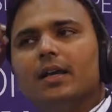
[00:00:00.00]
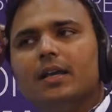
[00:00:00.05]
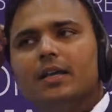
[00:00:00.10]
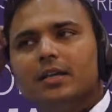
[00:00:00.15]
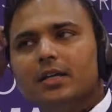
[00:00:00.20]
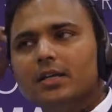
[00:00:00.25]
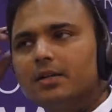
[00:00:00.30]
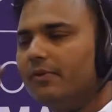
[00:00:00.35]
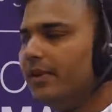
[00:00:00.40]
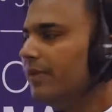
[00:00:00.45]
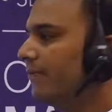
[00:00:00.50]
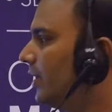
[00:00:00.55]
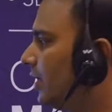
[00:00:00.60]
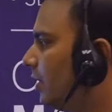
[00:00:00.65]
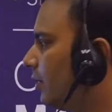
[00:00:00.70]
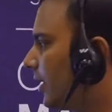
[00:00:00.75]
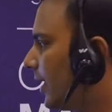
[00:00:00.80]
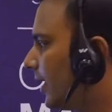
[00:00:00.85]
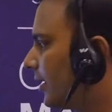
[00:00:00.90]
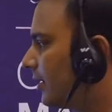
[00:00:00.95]
Here, when we
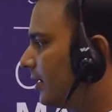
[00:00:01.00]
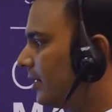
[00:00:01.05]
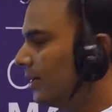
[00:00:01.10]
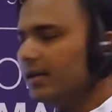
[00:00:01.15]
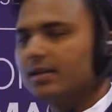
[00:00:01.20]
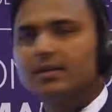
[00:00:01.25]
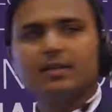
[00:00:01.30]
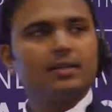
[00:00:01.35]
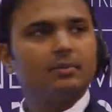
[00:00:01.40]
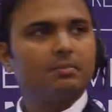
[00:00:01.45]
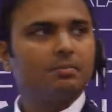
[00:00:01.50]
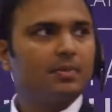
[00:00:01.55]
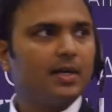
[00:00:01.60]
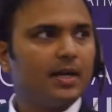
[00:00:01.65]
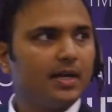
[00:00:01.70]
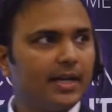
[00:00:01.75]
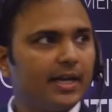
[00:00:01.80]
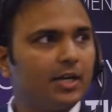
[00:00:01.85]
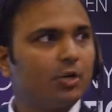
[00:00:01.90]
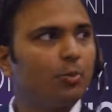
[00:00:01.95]
look at the
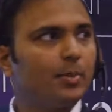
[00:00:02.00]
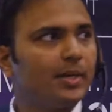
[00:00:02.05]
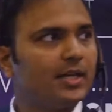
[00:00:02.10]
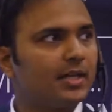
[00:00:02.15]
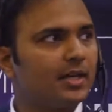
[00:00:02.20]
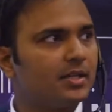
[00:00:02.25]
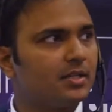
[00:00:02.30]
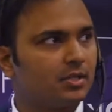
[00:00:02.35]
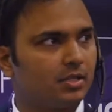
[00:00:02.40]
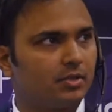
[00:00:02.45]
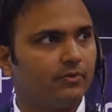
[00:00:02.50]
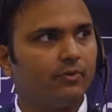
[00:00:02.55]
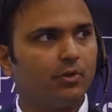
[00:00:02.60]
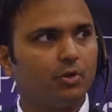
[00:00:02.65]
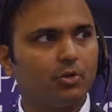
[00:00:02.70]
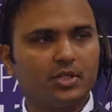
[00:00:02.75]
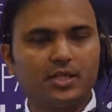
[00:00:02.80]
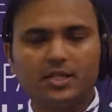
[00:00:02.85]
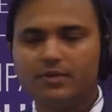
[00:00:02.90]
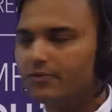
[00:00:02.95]
aerobic digestion
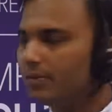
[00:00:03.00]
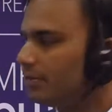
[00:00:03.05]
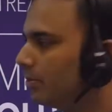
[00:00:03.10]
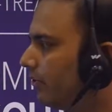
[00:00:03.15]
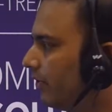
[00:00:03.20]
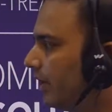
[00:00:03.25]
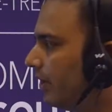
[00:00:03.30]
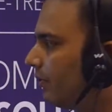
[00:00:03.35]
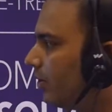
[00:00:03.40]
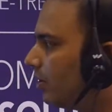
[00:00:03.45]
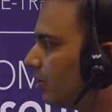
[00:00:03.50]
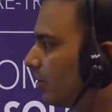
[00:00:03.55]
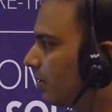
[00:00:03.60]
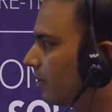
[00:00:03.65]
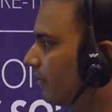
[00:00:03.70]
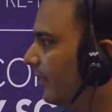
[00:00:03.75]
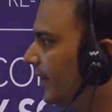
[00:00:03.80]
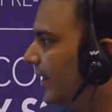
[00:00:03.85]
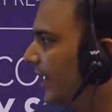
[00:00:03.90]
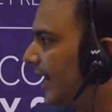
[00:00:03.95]
flow sheet from Ovivo,
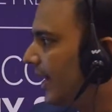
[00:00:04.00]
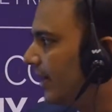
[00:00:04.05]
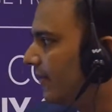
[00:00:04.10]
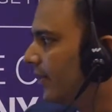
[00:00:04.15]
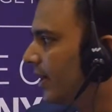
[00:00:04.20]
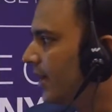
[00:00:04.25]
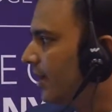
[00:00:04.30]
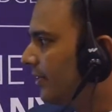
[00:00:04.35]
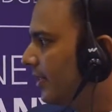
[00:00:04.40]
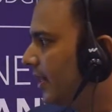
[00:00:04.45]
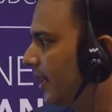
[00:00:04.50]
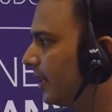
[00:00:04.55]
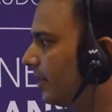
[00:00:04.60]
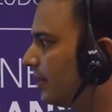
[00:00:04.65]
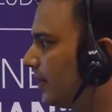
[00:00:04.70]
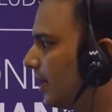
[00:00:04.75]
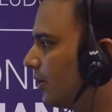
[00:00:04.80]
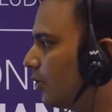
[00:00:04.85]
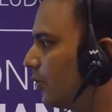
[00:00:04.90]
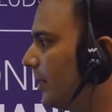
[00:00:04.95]
we have
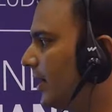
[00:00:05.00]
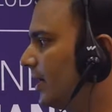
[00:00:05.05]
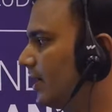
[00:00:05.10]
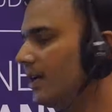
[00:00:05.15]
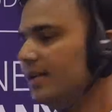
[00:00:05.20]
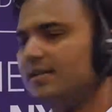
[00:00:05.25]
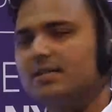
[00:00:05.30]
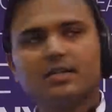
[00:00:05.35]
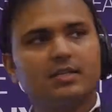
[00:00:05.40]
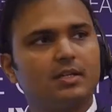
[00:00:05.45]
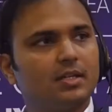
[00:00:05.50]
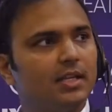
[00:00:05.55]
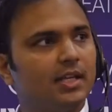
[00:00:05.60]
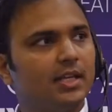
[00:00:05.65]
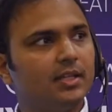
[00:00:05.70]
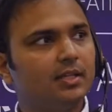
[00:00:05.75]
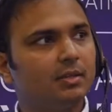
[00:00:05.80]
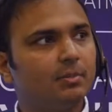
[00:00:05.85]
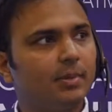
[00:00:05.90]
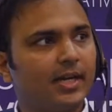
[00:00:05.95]
thickened aerobic digestion
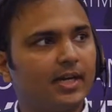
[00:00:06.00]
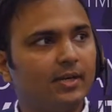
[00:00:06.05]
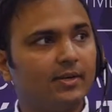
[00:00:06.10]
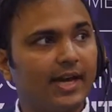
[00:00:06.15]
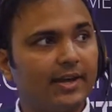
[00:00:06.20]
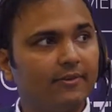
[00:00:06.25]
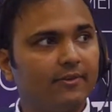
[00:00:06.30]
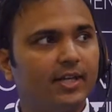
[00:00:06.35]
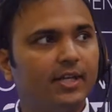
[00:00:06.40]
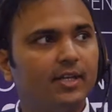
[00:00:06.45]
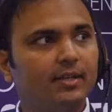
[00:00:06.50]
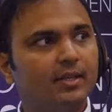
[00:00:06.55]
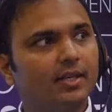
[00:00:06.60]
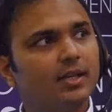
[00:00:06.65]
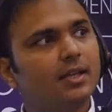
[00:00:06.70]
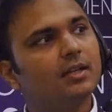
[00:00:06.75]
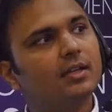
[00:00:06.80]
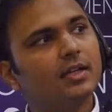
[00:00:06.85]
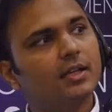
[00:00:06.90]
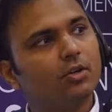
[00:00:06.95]
either by gravity
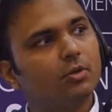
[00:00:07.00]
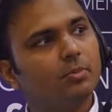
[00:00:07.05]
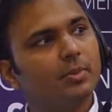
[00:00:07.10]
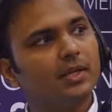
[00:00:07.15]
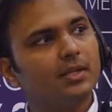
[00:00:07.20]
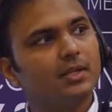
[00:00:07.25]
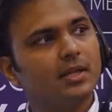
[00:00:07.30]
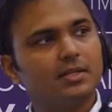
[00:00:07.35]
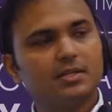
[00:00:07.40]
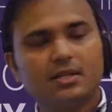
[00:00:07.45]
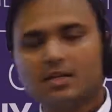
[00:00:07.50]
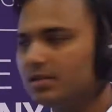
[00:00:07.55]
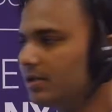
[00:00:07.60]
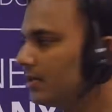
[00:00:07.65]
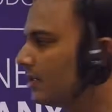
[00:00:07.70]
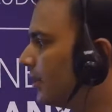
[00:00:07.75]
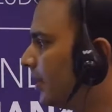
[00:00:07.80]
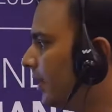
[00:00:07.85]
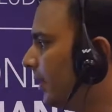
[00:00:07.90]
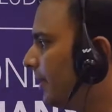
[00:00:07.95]
thickened aerobic
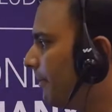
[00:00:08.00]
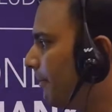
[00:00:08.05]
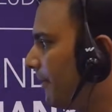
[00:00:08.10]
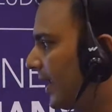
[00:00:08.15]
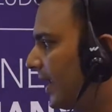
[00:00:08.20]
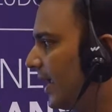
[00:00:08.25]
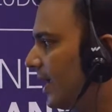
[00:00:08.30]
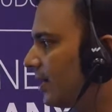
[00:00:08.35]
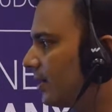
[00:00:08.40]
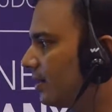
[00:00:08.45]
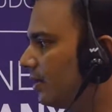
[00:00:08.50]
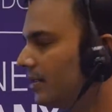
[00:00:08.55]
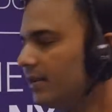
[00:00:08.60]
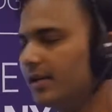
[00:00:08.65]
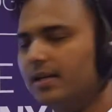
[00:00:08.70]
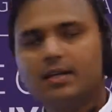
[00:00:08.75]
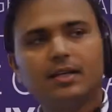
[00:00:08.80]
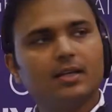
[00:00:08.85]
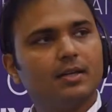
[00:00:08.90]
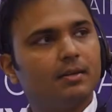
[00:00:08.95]
digestion, mechanical
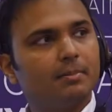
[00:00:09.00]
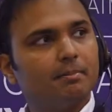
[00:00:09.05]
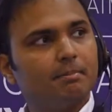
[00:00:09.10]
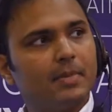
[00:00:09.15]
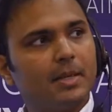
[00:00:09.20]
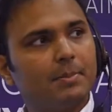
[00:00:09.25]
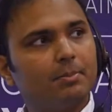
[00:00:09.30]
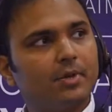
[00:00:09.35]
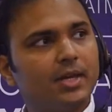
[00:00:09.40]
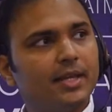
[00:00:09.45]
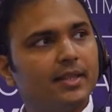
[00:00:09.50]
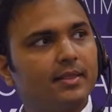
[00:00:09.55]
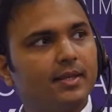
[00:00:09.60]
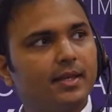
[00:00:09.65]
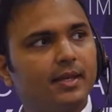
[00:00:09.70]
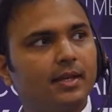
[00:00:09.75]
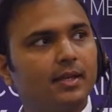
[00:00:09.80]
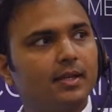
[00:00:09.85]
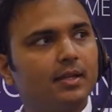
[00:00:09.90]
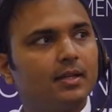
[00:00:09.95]
thickened, membrane
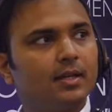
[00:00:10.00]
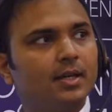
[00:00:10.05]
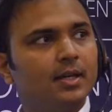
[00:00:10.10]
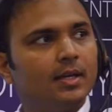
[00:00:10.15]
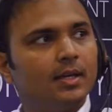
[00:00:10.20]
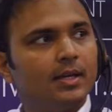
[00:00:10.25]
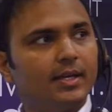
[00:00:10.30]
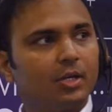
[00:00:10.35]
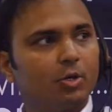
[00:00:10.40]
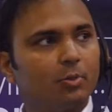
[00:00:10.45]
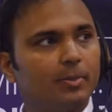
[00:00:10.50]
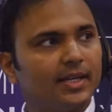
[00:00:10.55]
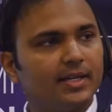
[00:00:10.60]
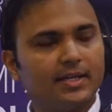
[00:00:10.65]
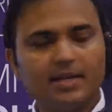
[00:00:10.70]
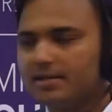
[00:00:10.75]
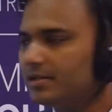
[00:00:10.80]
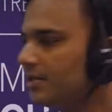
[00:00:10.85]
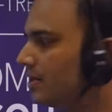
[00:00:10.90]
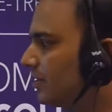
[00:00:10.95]
thickened aerobic
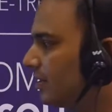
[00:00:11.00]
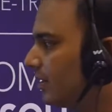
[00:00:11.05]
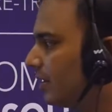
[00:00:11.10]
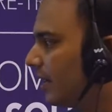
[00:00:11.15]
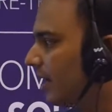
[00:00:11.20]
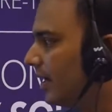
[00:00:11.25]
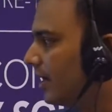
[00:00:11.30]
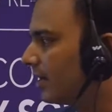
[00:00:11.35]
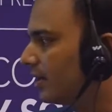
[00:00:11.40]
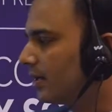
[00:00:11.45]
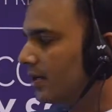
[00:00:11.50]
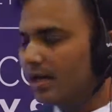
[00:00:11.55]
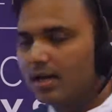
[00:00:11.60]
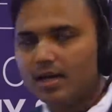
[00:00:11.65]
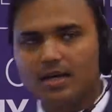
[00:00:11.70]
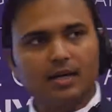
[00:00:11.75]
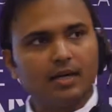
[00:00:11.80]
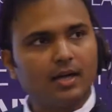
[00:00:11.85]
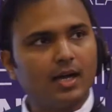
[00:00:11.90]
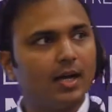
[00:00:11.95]
digestion, and
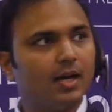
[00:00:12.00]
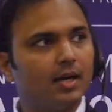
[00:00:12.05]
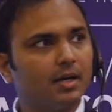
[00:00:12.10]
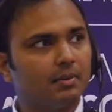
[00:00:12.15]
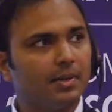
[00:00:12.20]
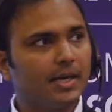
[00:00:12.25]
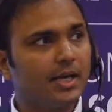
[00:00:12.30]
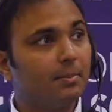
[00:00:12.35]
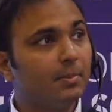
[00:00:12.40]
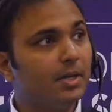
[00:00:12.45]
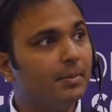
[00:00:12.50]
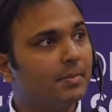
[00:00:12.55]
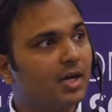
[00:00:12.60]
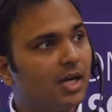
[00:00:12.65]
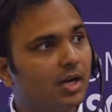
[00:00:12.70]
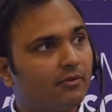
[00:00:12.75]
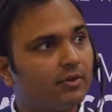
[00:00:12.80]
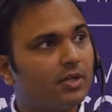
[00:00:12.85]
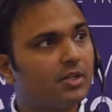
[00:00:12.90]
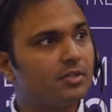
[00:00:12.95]
air beam
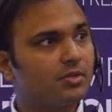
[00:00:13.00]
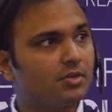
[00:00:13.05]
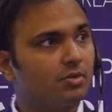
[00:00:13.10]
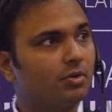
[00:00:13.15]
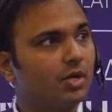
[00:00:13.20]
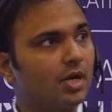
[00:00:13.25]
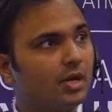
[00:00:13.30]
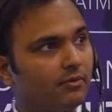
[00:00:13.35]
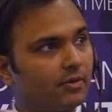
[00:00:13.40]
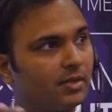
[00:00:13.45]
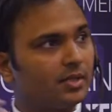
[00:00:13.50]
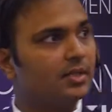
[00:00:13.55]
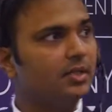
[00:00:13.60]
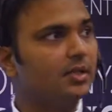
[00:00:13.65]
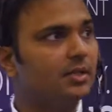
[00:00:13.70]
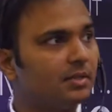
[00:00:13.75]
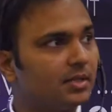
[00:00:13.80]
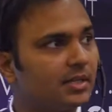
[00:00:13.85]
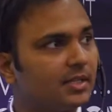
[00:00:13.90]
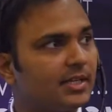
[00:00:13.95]
covers to cover
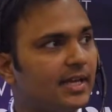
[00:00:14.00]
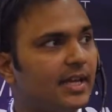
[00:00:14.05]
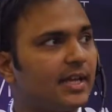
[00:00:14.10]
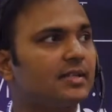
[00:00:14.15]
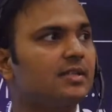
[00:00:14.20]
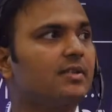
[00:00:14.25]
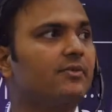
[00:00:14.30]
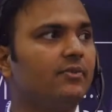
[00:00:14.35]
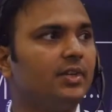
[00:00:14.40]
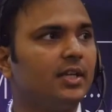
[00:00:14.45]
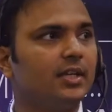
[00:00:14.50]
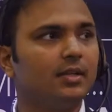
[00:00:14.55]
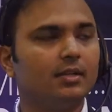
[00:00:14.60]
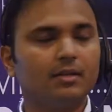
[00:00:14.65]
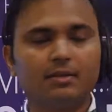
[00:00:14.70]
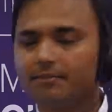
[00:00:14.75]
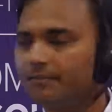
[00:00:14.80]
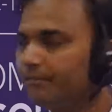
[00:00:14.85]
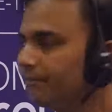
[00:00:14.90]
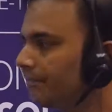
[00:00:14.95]
the tanks if needed.